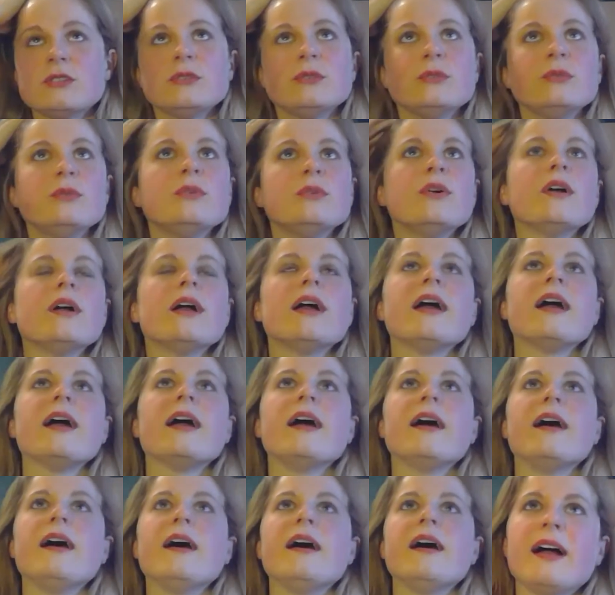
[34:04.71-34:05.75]
to
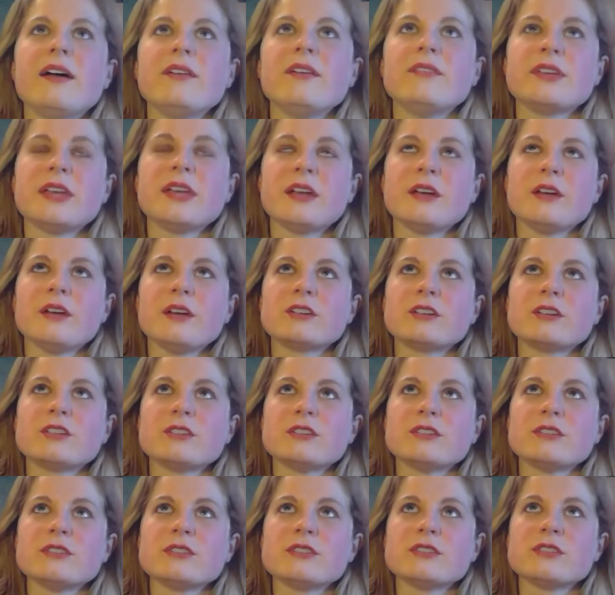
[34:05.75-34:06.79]
have
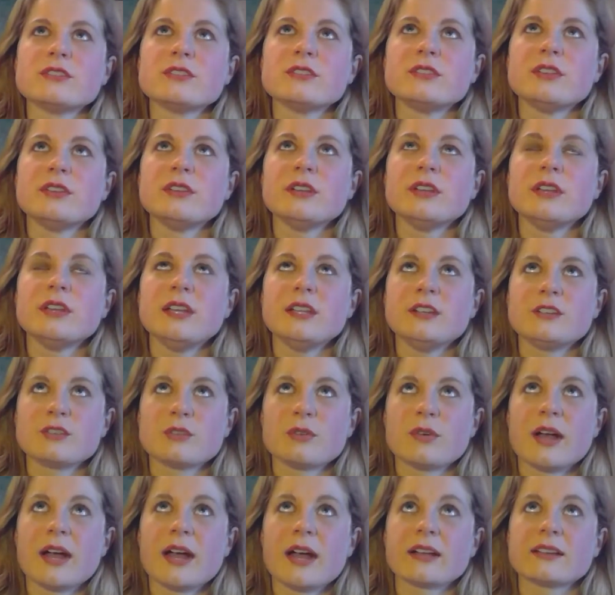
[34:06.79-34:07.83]
characters
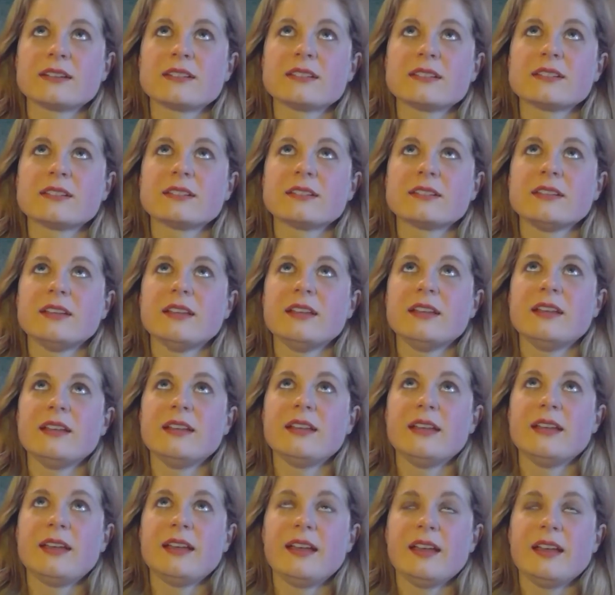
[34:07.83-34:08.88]
interact
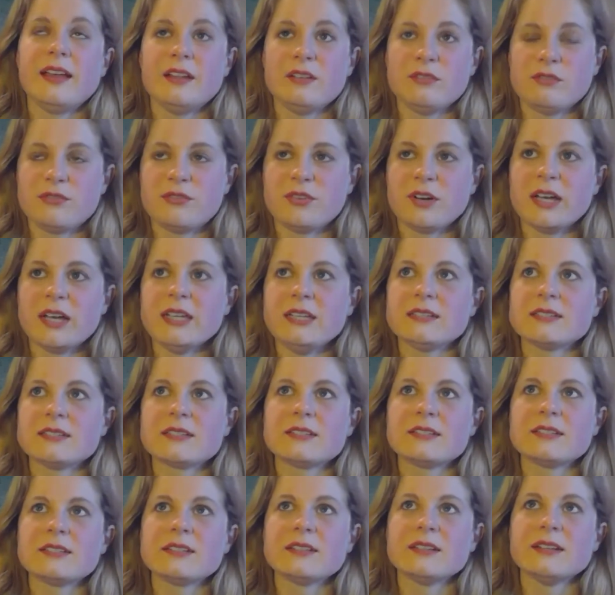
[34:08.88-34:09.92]
and
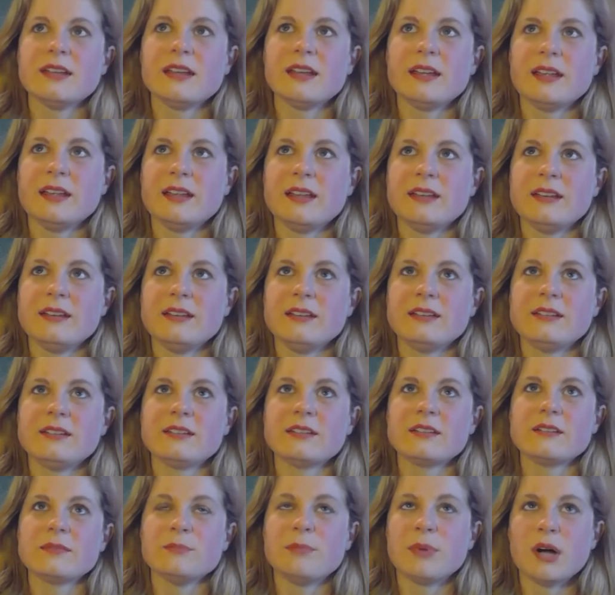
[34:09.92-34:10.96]
fight
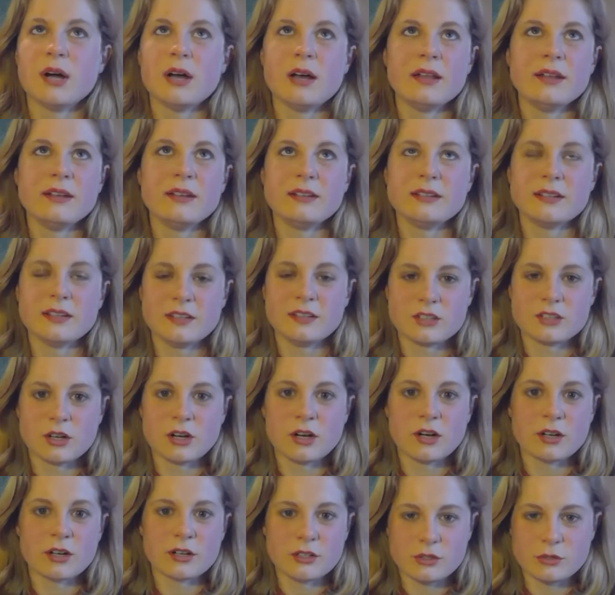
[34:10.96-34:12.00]
and bond and
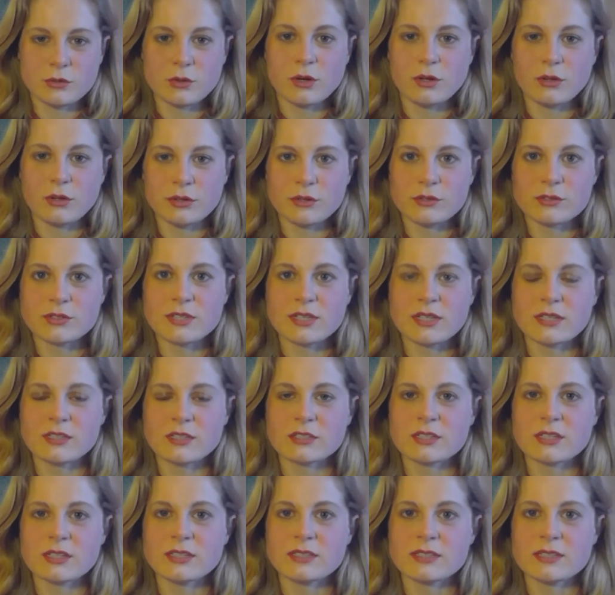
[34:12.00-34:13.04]
talk and do all those
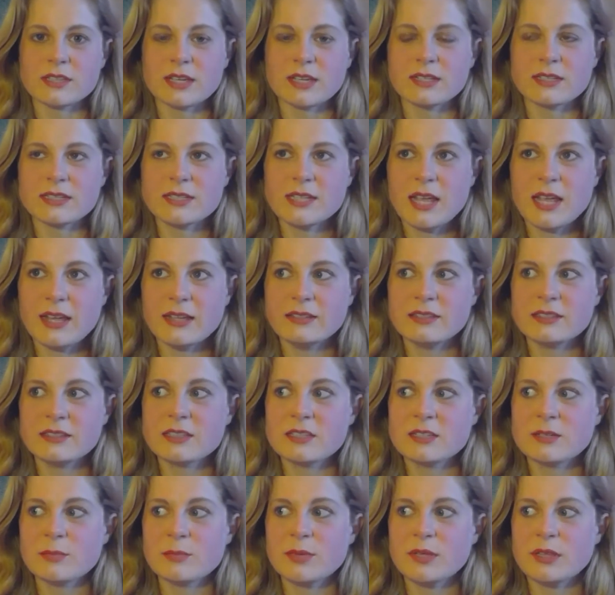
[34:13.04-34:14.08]
things, because that
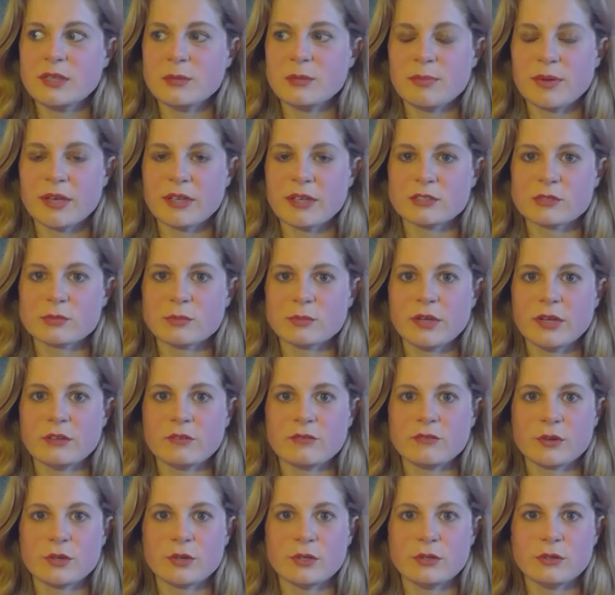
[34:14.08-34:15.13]
tends to be the best
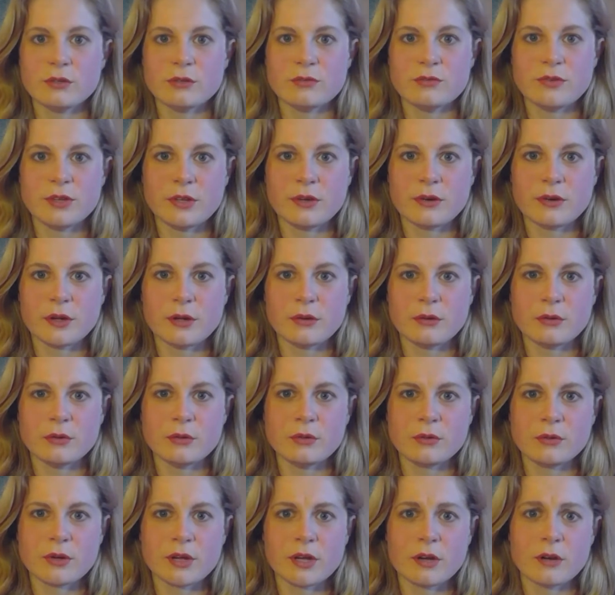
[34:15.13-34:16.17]
way for you to figure out
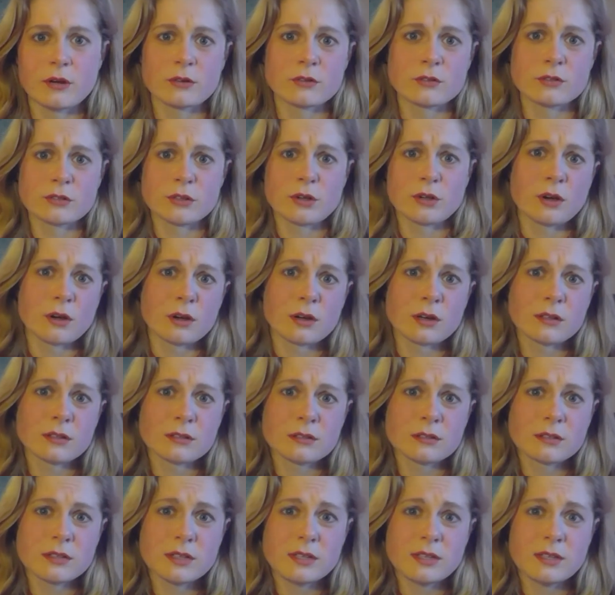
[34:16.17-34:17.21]
who your characters
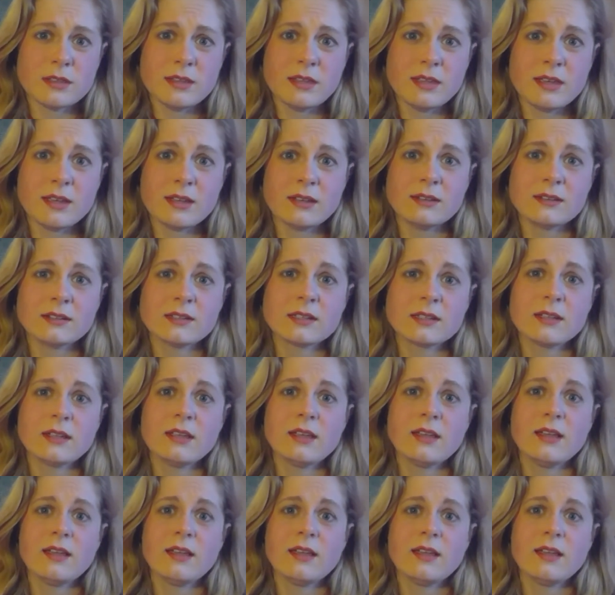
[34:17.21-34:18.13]
are in the end.